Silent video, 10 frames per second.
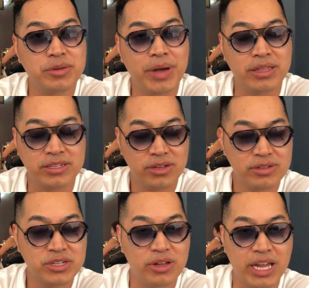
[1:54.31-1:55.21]
is about. The
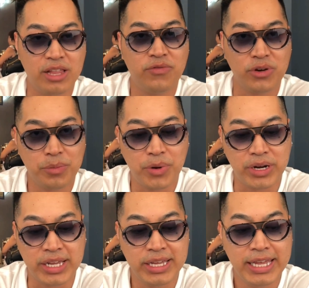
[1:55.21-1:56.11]
song's called California
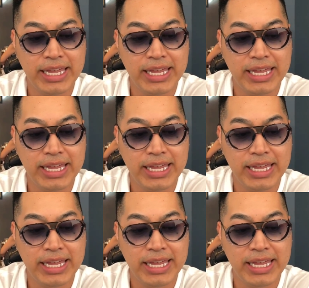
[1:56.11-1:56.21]
Party.